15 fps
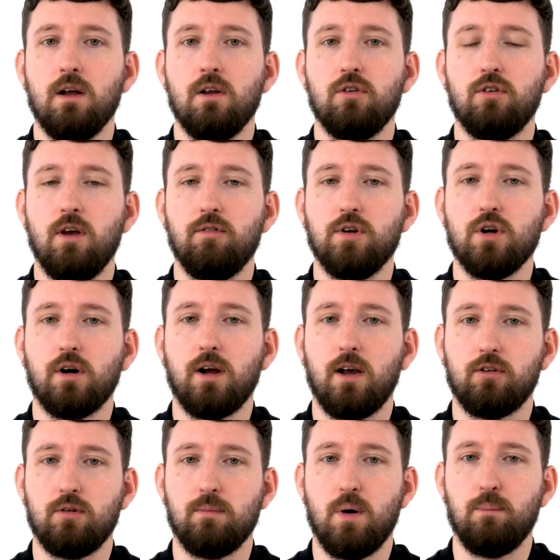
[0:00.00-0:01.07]
saving your
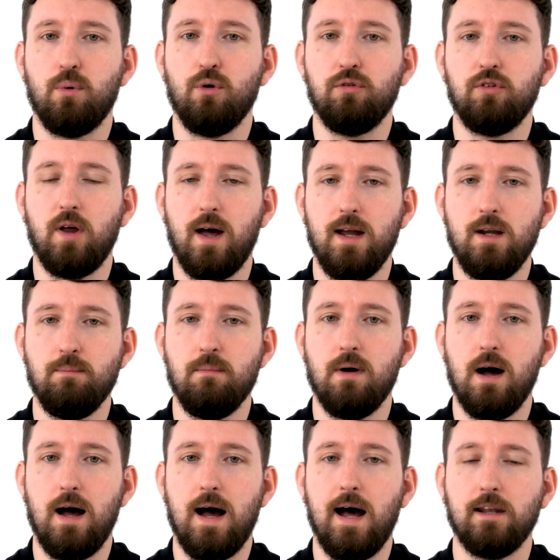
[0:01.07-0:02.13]
customer both time
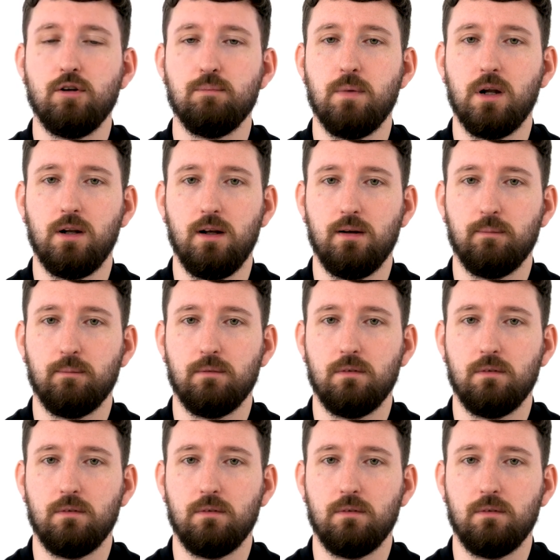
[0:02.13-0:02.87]
and money.